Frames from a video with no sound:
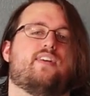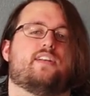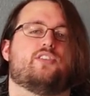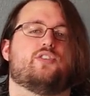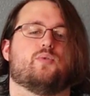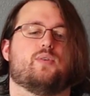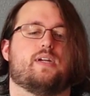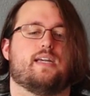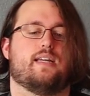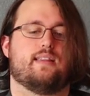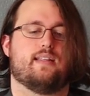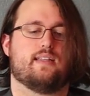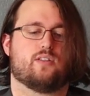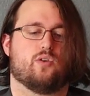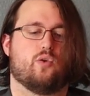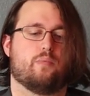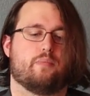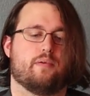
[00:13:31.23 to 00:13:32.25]
victory in
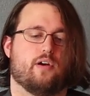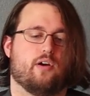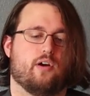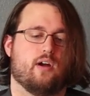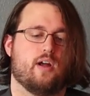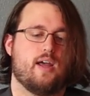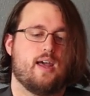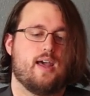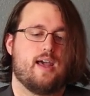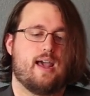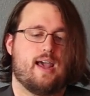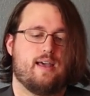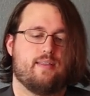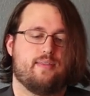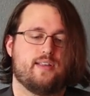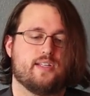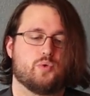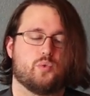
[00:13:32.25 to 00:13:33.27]
this opener.
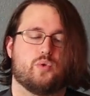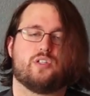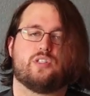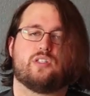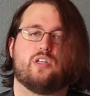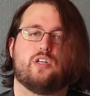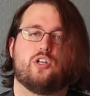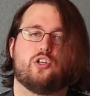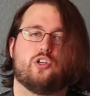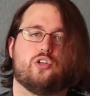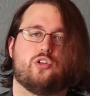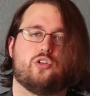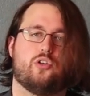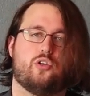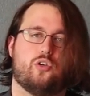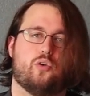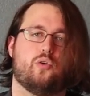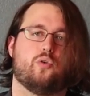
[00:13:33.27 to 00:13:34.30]
And this was
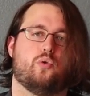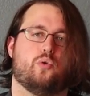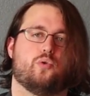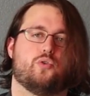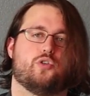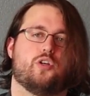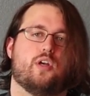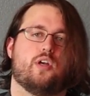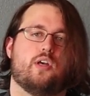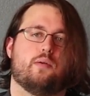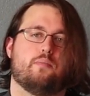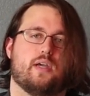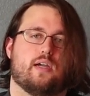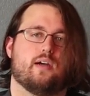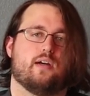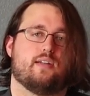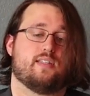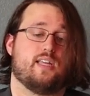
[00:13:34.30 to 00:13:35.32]
huge
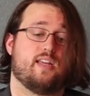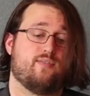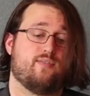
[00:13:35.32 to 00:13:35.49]
because